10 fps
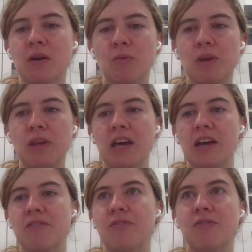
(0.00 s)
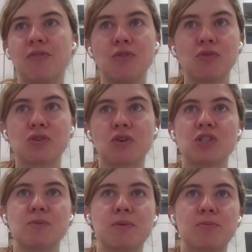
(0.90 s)
We have few
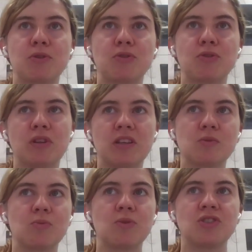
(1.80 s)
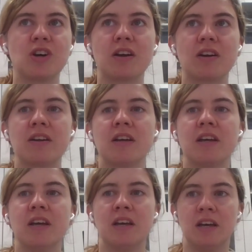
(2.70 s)
scholarship opportunities which are
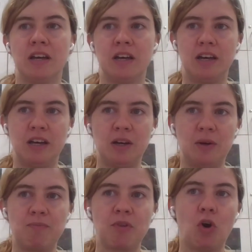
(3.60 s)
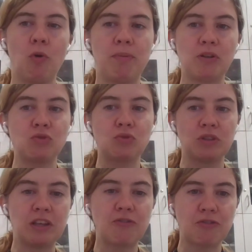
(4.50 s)
open to
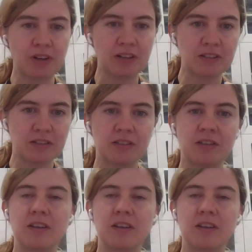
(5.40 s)
different